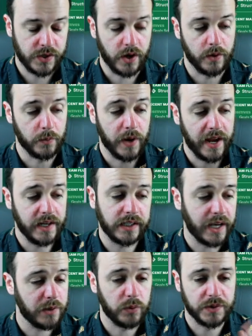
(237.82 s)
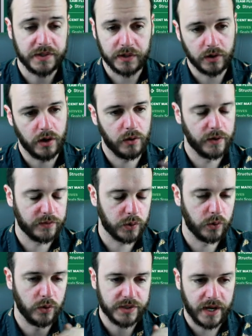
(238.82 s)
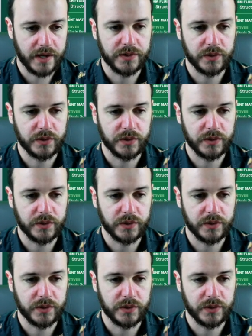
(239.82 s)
So, Andy Cade Watts in goal, of course,